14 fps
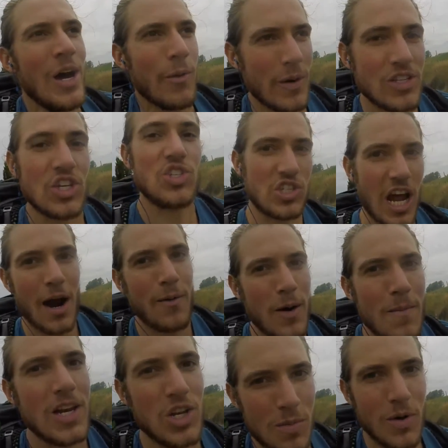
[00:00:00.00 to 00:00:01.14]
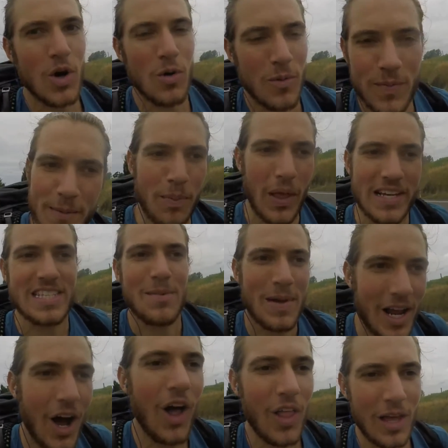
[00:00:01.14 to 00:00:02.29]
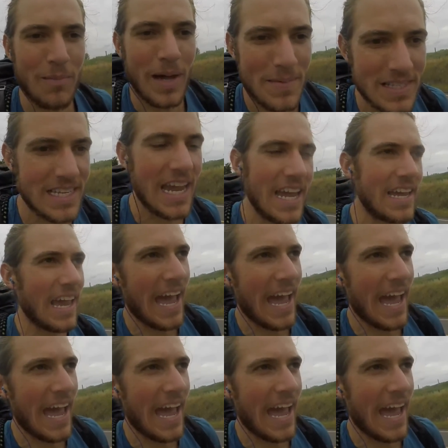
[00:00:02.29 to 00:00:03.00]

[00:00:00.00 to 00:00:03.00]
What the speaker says: which is Taumaranui, the place I've been calling by mistake,